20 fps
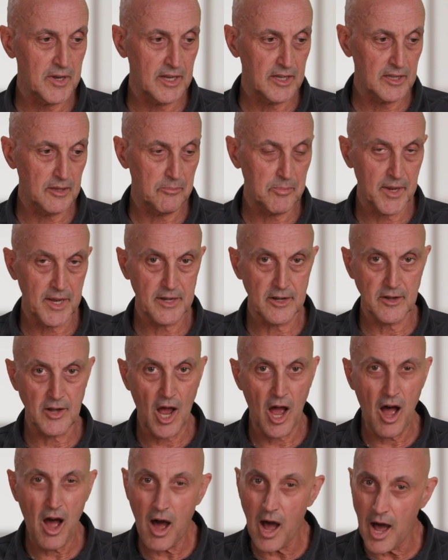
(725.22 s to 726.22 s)
little bit and
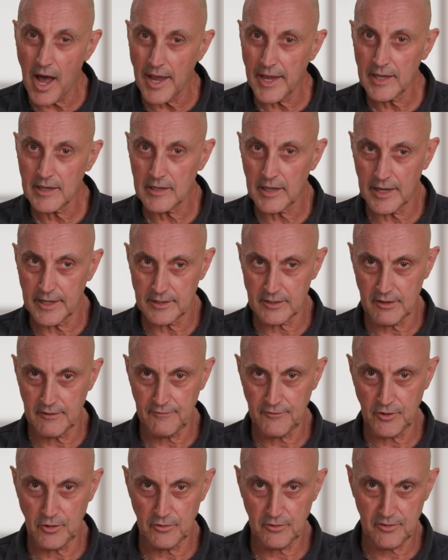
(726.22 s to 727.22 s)
highlight a
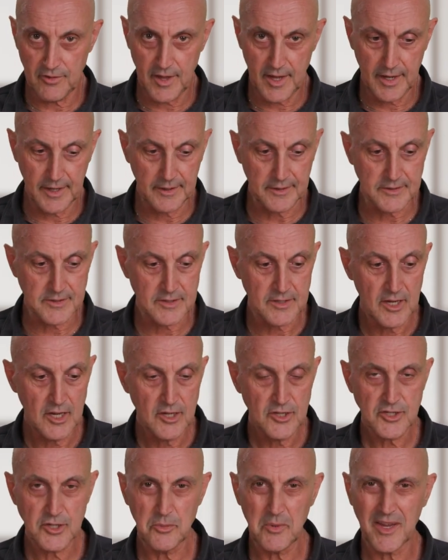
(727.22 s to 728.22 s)
few things
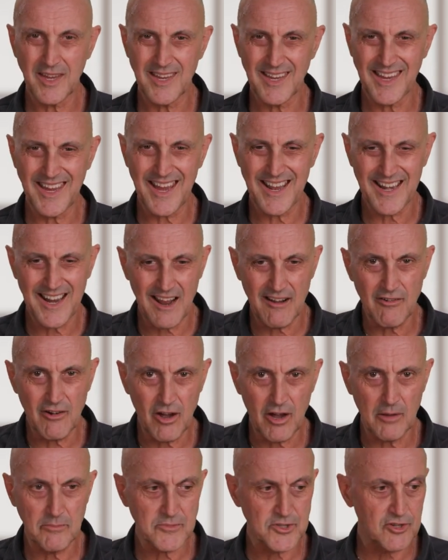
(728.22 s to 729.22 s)
so we can get our
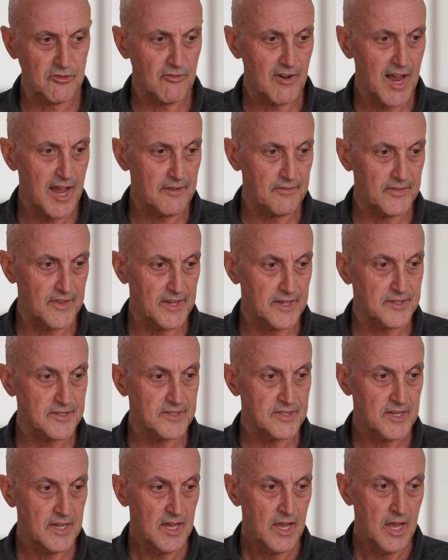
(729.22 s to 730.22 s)
arms around
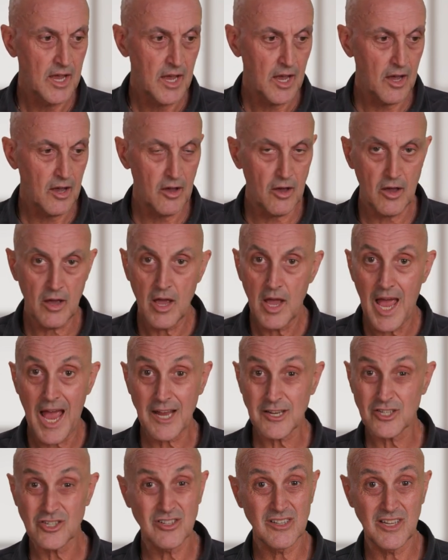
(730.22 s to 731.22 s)
this
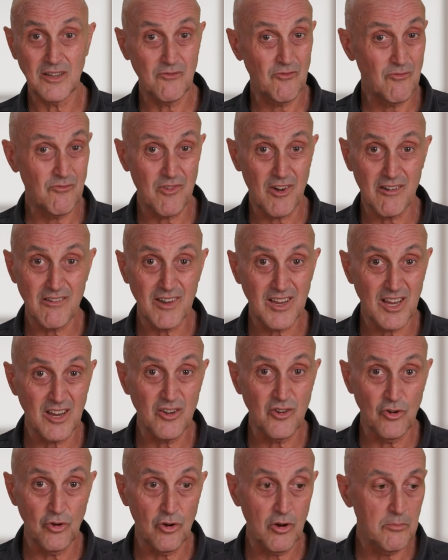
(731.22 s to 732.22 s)
actually very
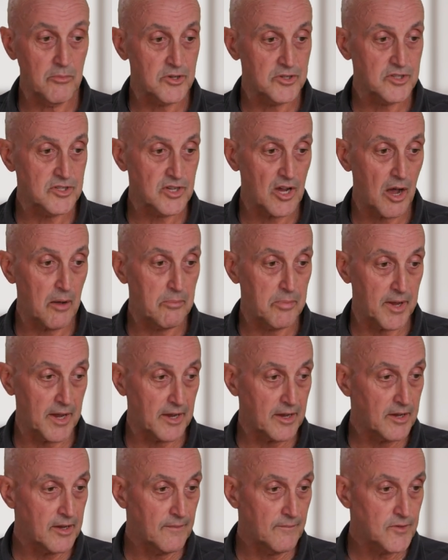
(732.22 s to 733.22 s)
enormous
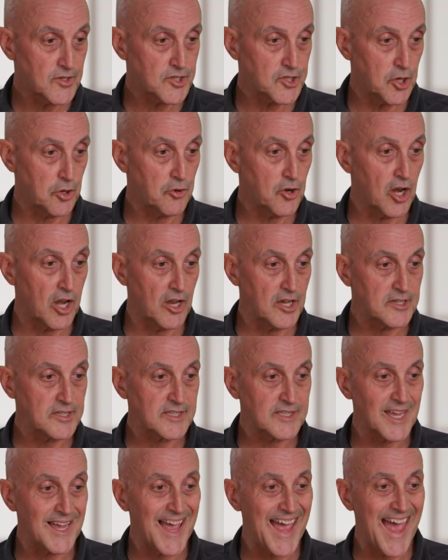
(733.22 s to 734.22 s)
topic. So
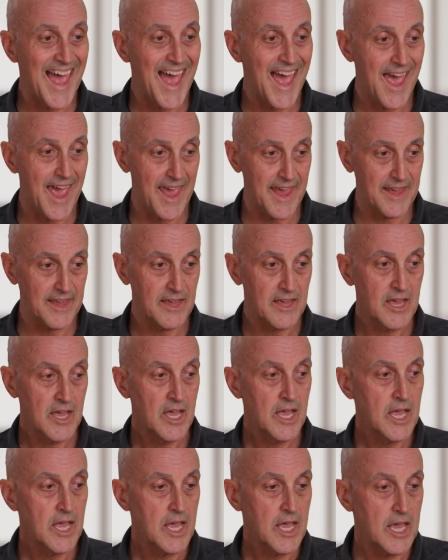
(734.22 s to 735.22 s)
cluster A
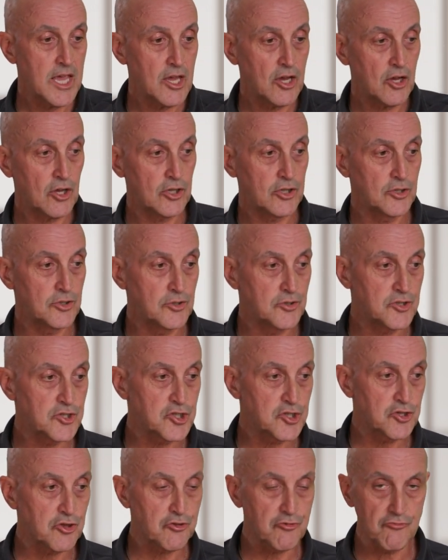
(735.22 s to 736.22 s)

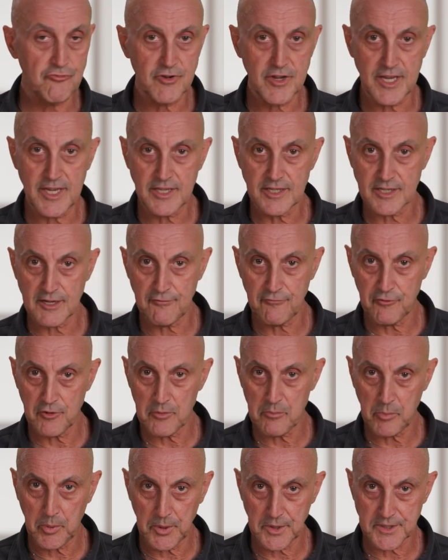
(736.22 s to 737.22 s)
includes 3
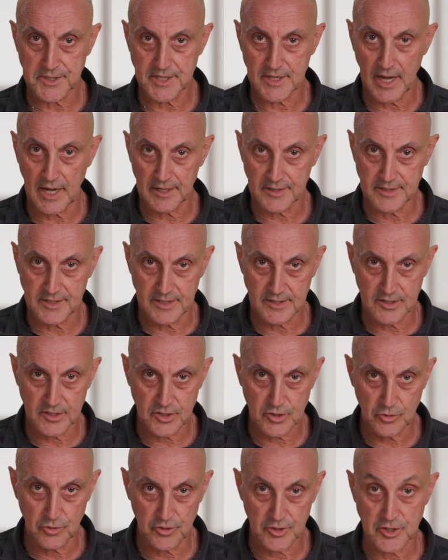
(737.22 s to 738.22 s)
different personality
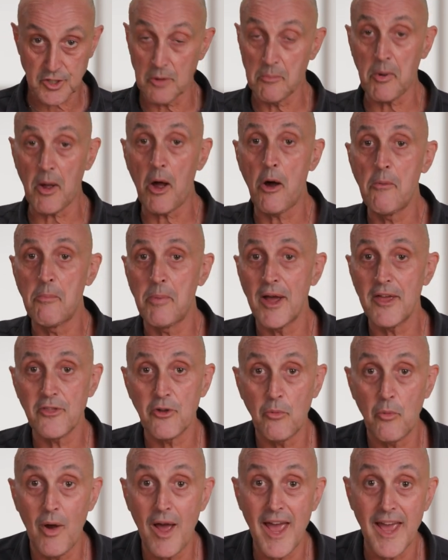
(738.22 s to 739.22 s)
disorders. And oh, by the
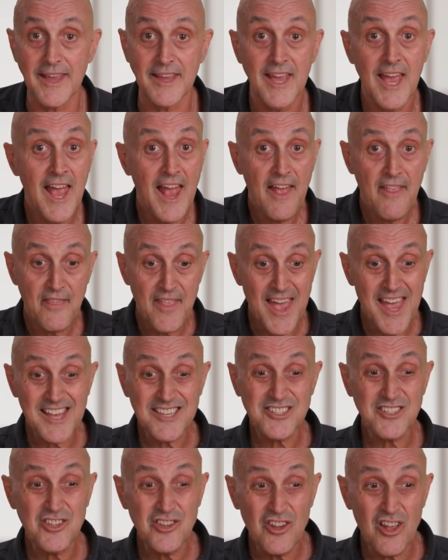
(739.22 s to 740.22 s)
way,
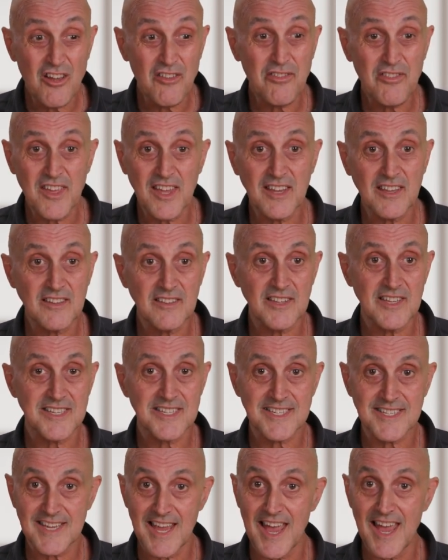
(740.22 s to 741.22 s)
there's nothing that
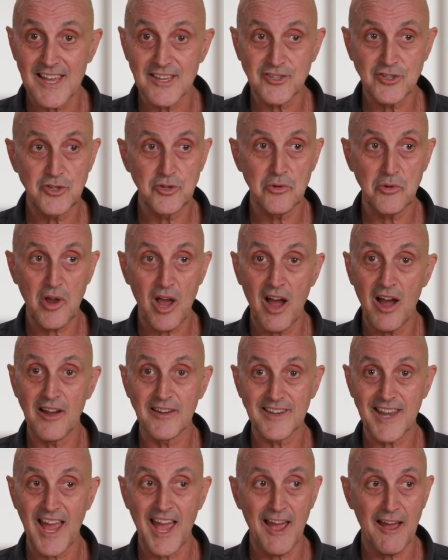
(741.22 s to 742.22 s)
says you
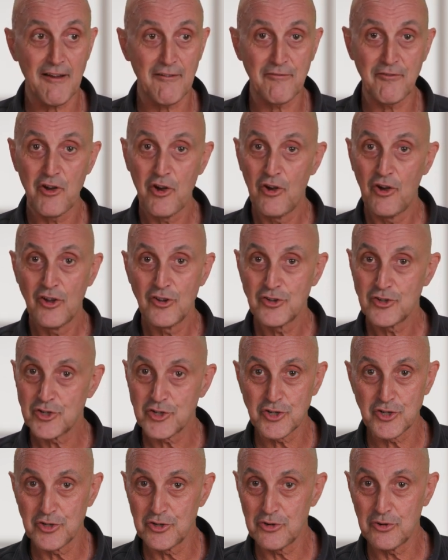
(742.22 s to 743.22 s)
can't have
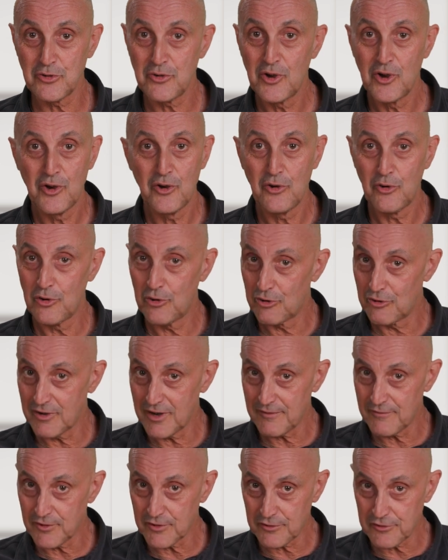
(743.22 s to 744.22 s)
2 or
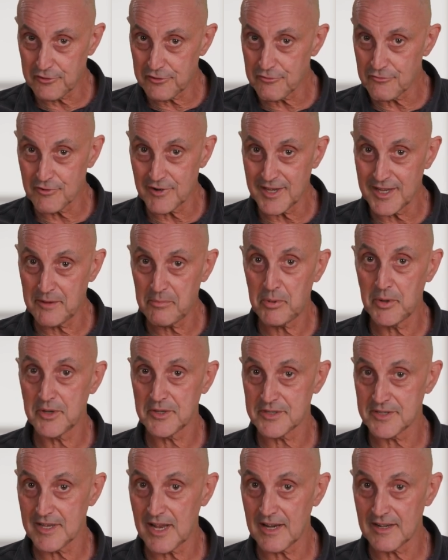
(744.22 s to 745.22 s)
even 3
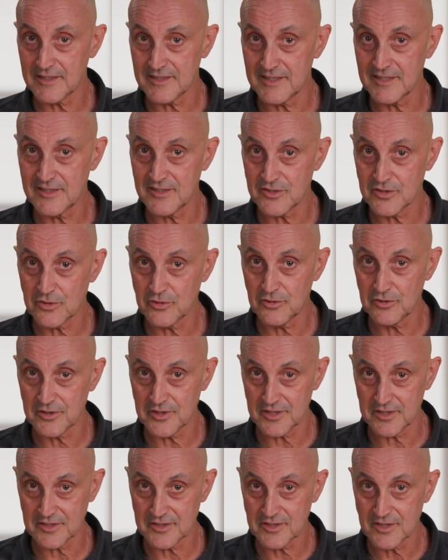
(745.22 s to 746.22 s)
personality
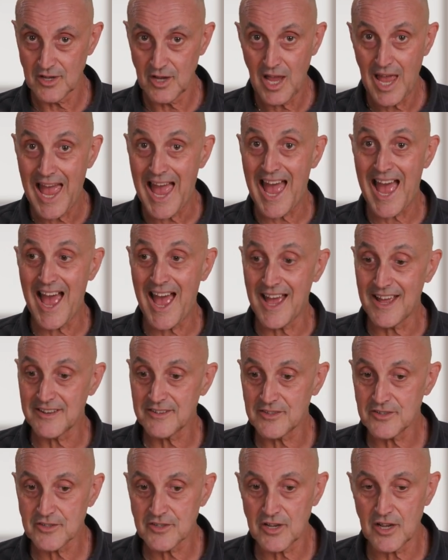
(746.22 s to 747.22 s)
disorders,
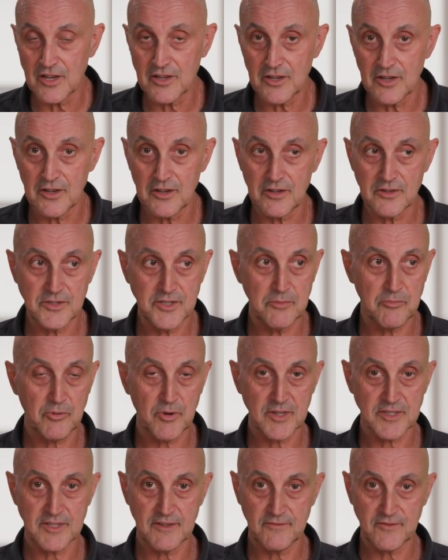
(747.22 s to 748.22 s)
and a
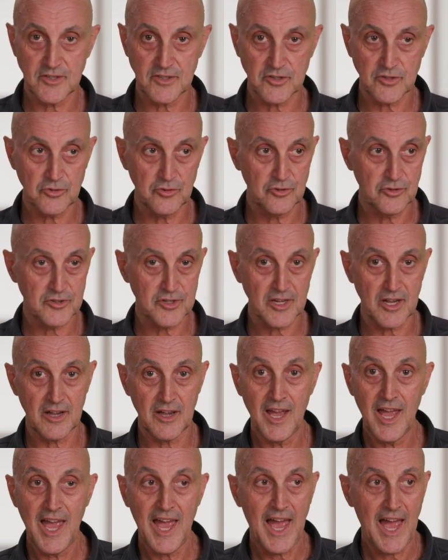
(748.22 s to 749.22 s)
depressive disorder,
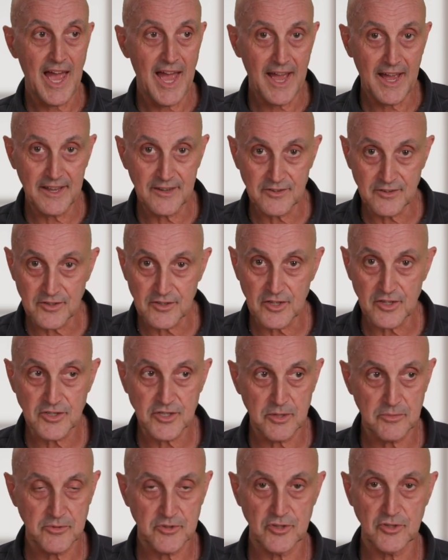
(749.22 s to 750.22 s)
and a
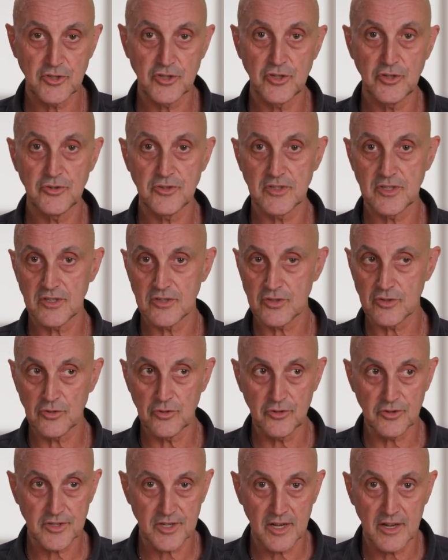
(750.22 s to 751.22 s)
substance use
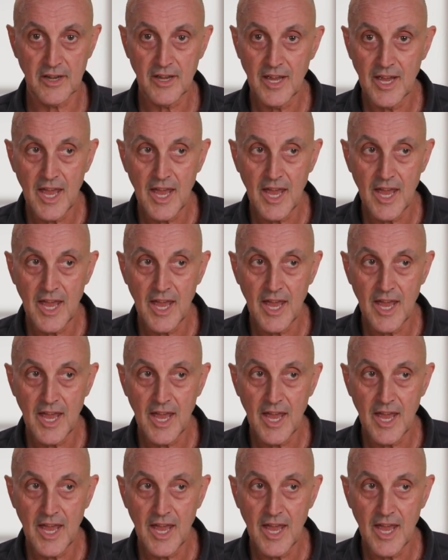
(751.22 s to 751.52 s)
disorder.